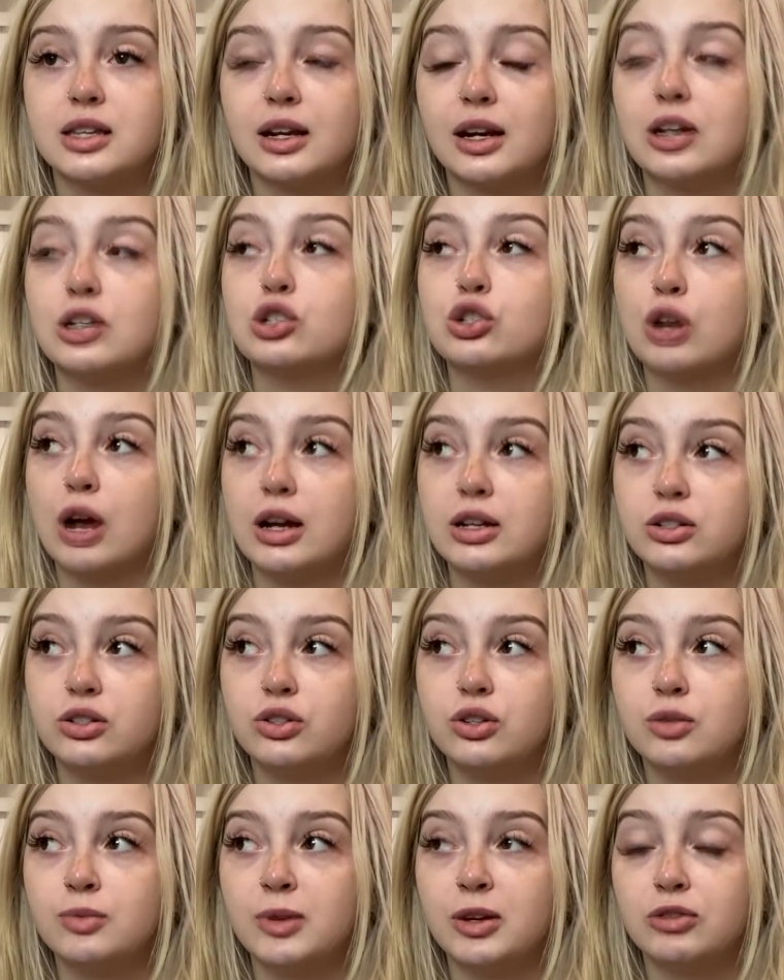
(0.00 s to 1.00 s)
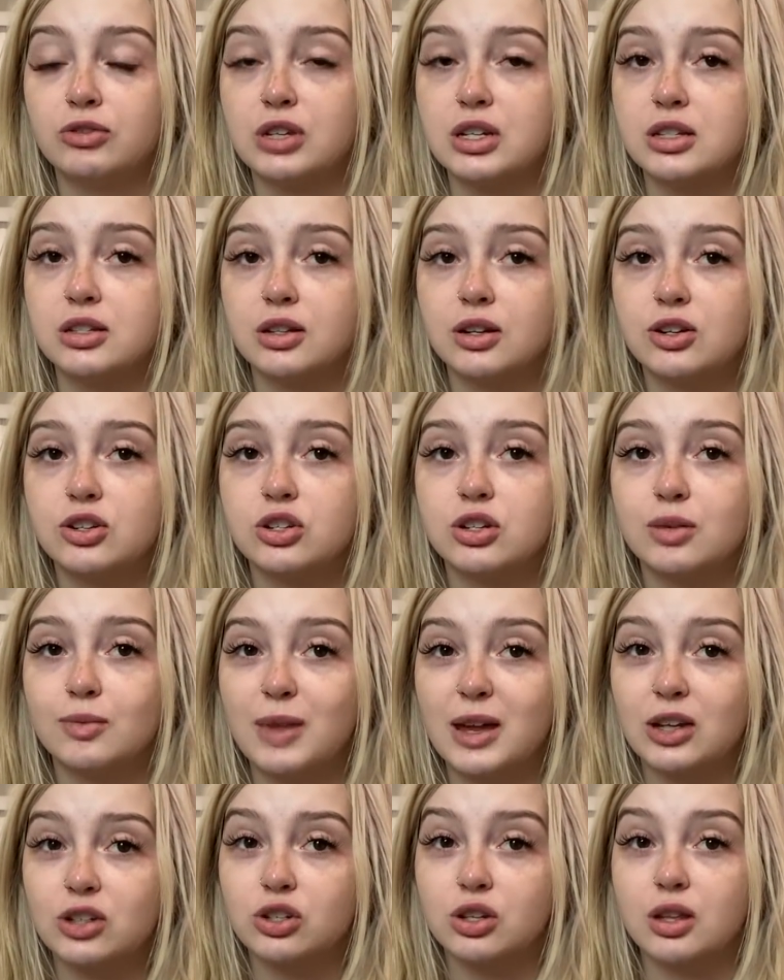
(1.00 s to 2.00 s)
And I tried to do my research to
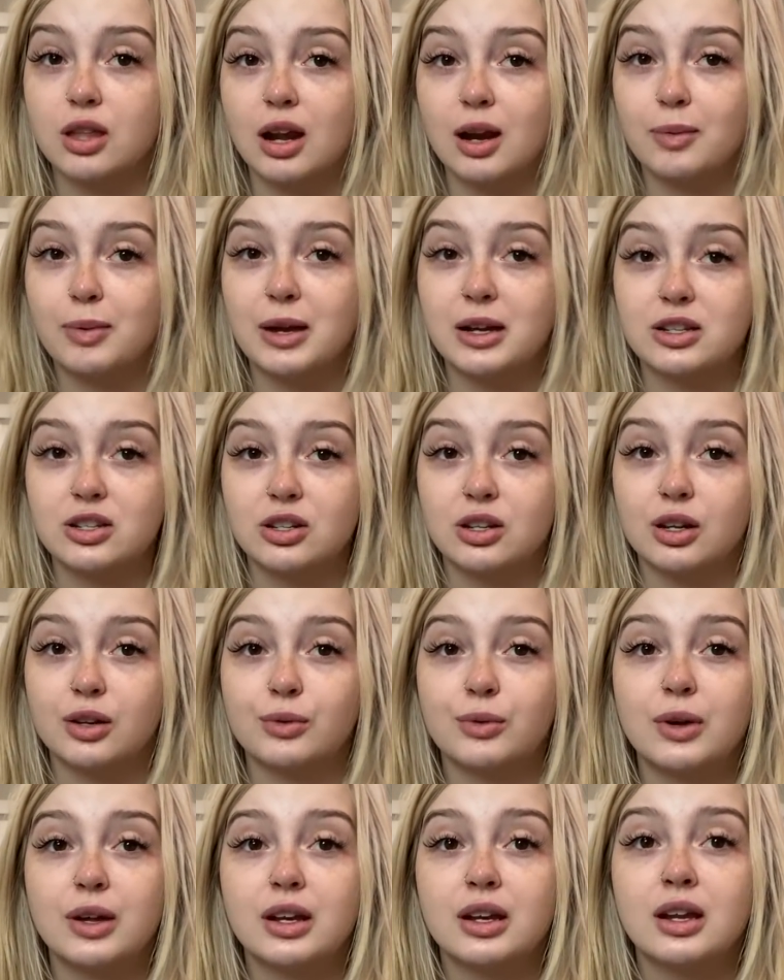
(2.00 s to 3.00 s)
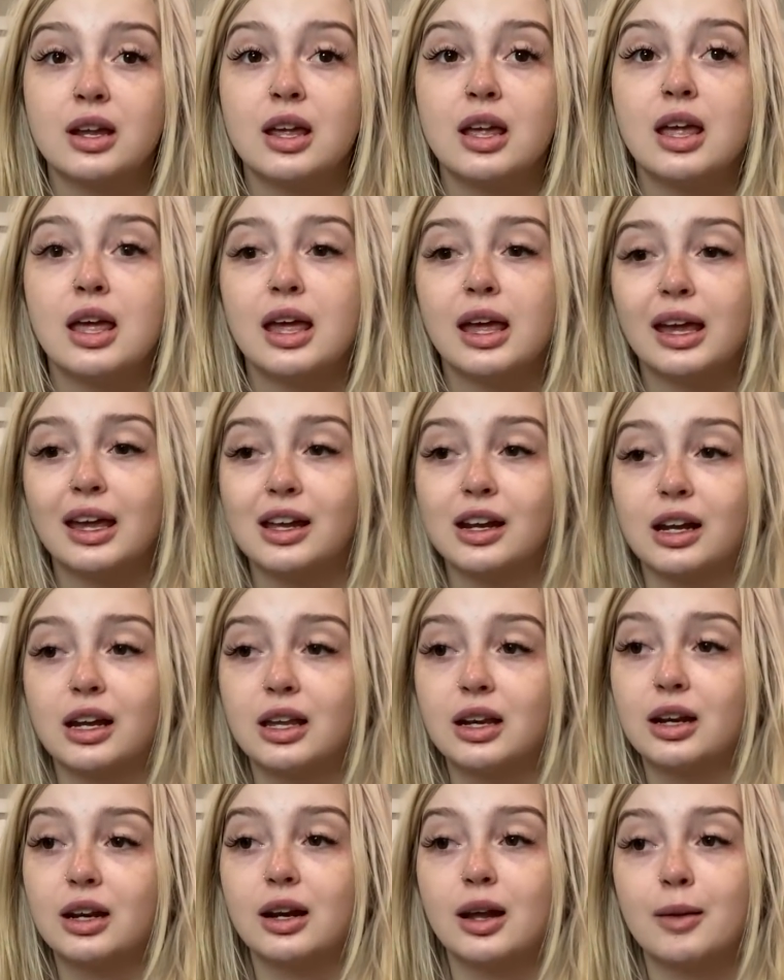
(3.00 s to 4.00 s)
make sure that I picked a good one, and I
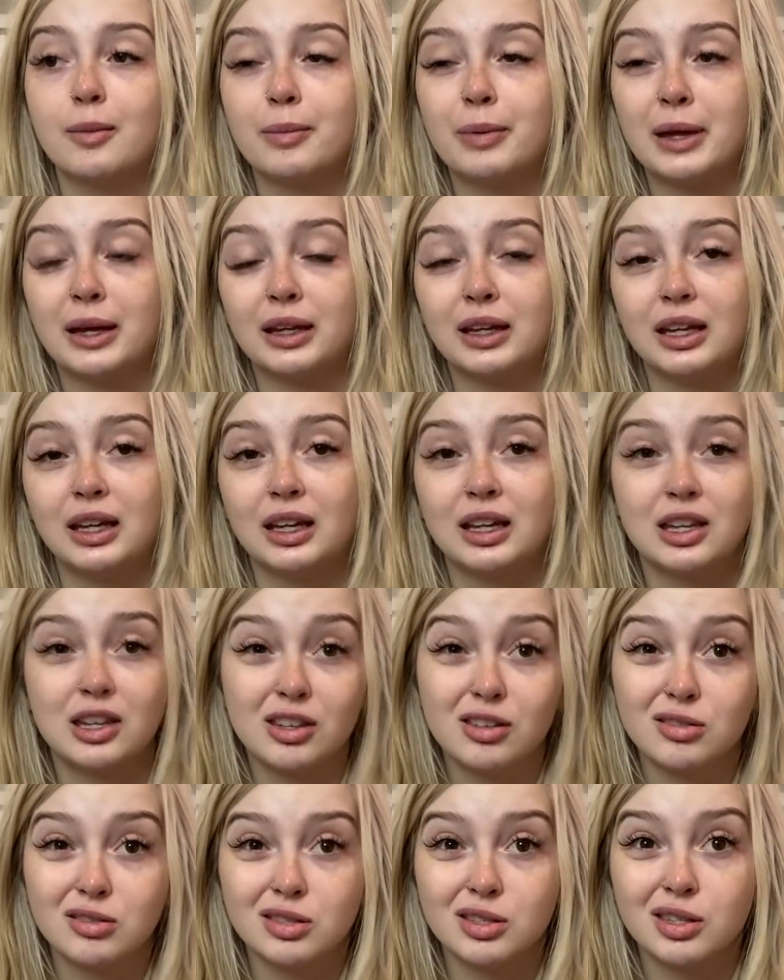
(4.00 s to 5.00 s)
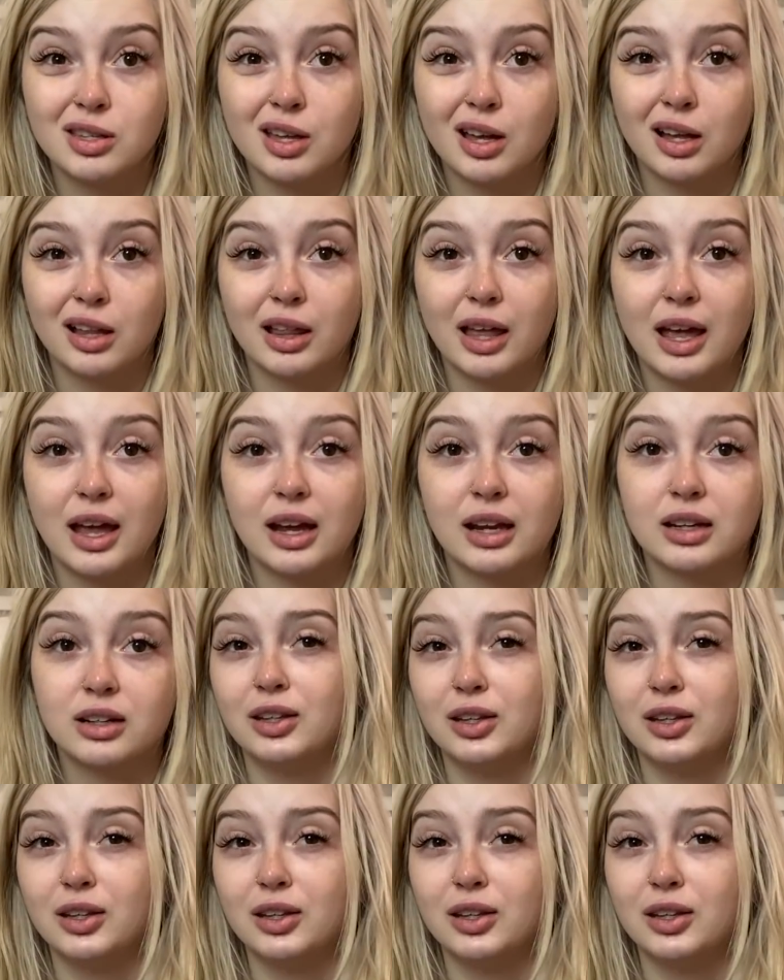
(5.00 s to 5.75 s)
ended up picking UCLA.